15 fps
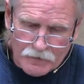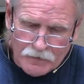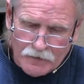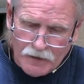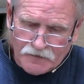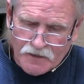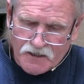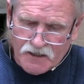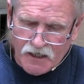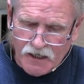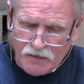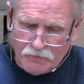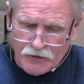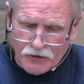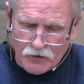And they
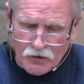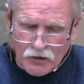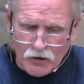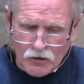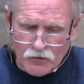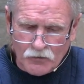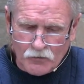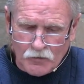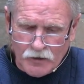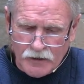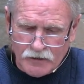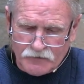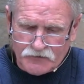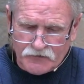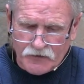came there all the way
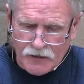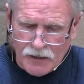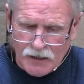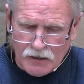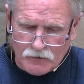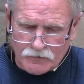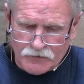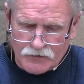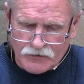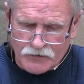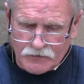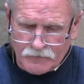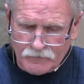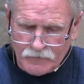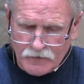into the
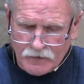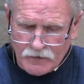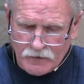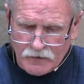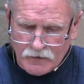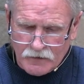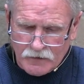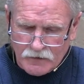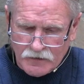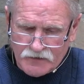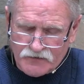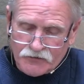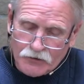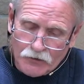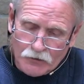house
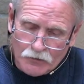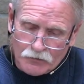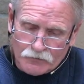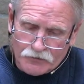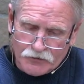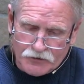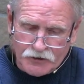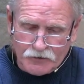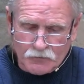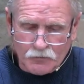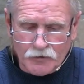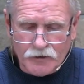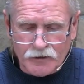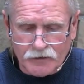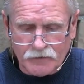as though to get
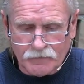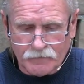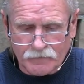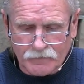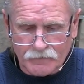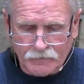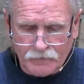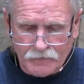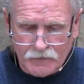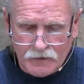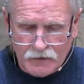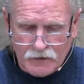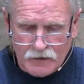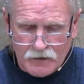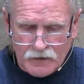wheat.
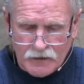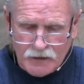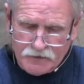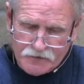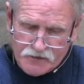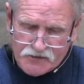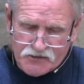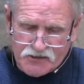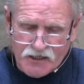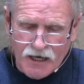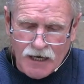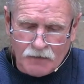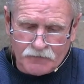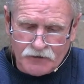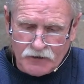And they
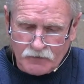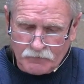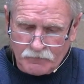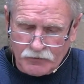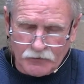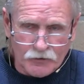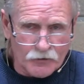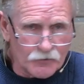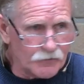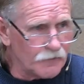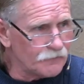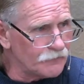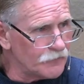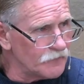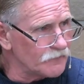stabbed him below the
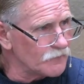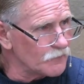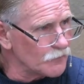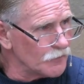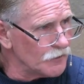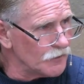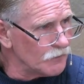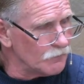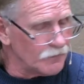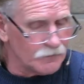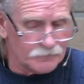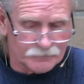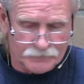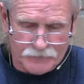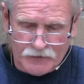fifth rib
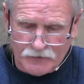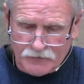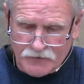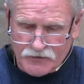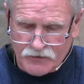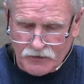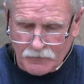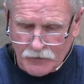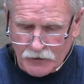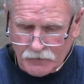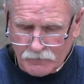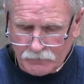in the stomach.